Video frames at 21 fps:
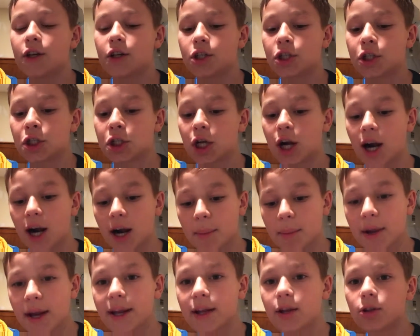
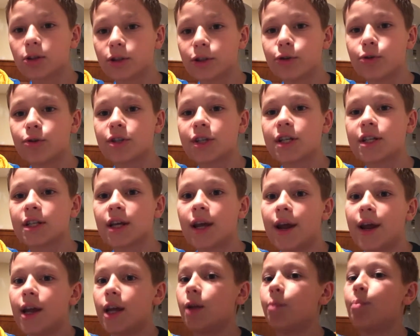Shawn Michaels loses.
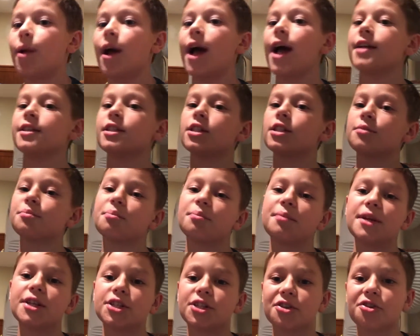He passes
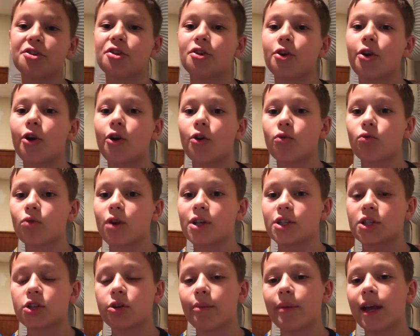Mr.
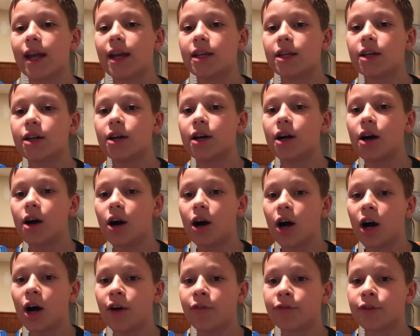WrestleMania
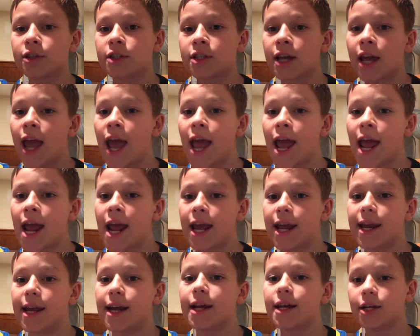off to
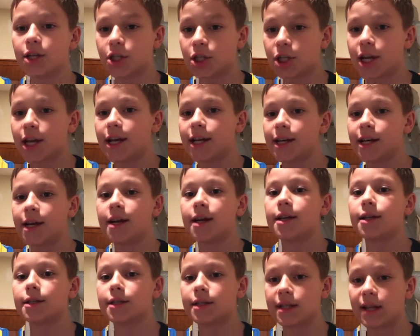AJ
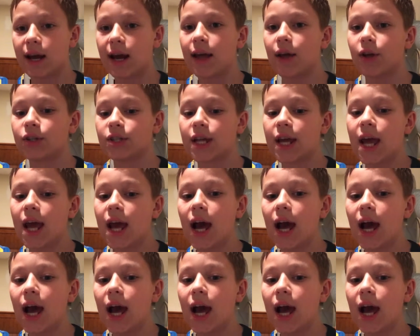Styles.